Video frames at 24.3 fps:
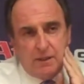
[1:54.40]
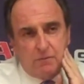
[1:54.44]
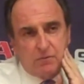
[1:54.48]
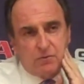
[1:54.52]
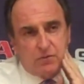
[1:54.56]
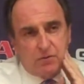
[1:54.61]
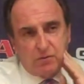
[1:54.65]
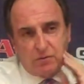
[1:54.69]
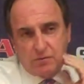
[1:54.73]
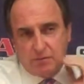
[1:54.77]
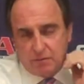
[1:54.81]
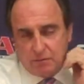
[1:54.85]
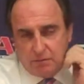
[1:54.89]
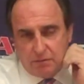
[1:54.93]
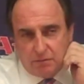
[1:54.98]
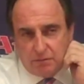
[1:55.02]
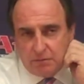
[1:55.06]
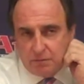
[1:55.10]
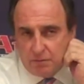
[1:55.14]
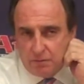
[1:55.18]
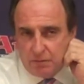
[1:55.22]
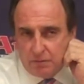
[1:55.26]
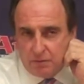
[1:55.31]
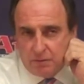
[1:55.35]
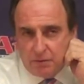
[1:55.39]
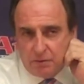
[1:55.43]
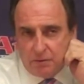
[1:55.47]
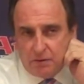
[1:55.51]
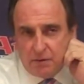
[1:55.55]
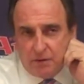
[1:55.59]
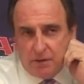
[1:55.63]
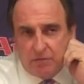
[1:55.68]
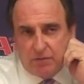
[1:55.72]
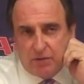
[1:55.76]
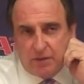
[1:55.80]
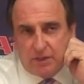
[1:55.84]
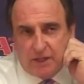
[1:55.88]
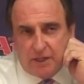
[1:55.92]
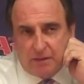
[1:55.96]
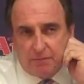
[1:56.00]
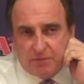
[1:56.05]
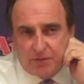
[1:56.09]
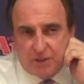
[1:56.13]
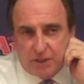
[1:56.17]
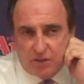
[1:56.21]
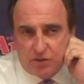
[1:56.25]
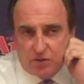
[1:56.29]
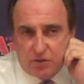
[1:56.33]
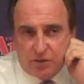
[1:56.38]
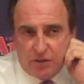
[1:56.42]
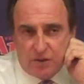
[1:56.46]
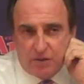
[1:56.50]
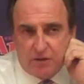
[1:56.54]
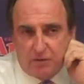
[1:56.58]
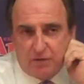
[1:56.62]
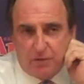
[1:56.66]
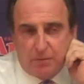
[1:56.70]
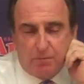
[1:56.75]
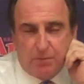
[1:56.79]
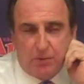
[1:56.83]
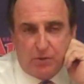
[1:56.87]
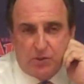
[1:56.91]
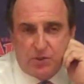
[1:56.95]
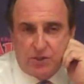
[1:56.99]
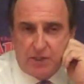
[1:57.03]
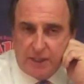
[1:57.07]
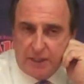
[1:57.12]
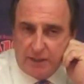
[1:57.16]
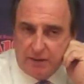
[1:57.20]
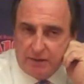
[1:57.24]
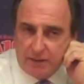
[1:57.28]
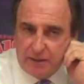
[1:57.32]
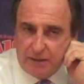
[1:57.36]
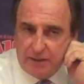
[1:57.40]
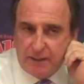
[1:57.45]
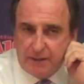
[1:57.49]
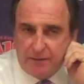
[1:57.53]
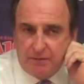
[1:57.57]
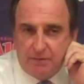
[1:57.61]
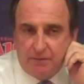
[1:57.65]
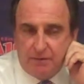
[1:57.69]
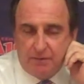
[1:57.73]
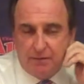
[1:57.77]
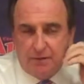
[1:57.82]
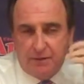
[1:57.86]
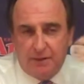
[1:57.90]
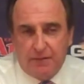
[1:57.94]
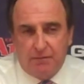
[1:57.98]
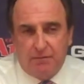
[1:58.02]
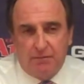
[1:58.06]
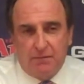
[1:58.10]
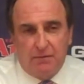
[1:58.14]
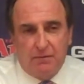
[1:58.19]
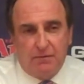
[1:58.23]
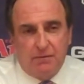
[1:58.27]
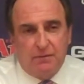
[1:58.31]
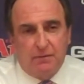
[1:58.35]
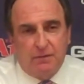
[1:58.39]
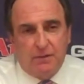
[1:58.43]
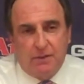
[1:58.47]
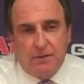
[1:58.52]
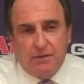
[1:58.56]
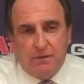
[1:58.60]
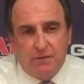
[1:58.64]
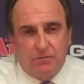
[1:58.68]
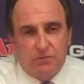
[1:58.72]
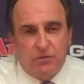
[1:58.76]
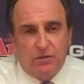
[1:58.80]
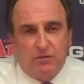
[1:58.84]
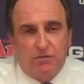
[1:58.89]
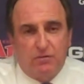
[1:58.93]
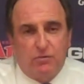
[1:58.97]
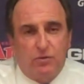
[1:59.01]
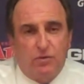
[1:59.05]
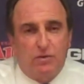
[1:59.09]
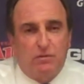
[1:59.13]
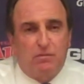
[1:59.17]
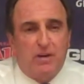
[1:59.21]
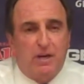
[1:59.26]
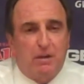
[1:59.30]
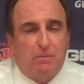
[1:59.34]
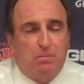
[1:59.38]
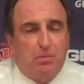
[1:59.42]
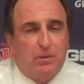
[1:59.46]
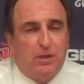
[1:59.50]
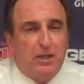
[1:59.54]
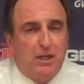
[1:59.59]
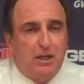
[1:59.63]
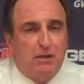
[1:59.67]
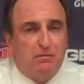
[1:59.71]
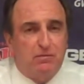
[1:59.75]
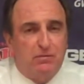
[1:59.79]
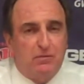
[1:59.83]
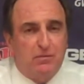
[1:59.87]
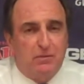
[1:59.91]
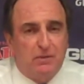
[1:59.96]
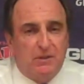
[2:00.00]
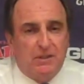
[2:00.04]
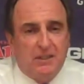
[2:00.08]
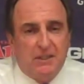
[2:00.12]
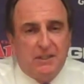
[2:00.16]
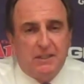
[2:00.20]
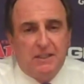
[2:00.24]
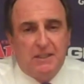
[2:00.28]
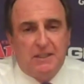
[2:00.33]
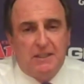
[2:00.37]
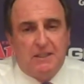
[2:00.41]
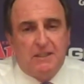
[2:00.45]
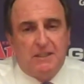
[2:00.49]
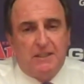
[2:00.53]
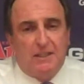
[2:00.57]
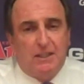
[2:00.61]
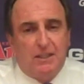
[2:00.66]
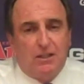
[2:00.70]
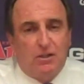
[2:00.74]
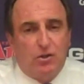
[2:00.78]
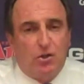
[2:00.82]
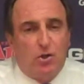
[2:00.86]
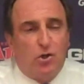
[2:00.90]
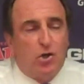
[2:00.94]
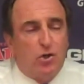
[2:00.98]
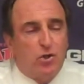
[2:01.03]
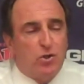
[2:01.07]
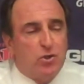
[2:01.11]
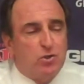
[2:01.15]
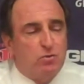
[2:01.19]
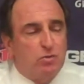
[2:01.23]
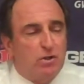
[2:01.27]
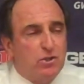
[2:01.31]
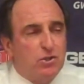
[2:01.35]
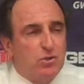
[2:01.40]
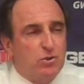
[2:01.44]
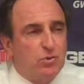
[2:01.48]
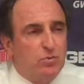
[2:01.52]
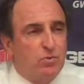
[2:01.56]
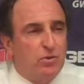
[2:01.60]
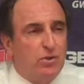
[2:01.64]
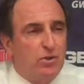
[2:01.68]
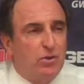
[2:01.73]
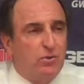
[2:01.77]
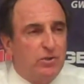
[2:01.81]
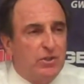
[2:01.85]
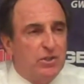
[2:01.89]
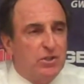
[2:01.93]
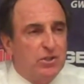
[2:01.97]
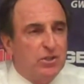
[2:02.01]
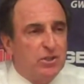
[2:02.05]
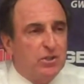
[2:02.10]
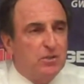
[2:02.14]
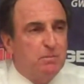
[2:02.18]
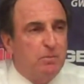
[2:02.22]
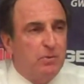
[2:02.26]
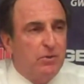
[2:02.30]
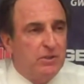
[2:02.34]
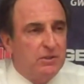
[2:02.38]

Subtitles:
Games are, every game takes on a different personality. We've had plenty of long stretches with only 6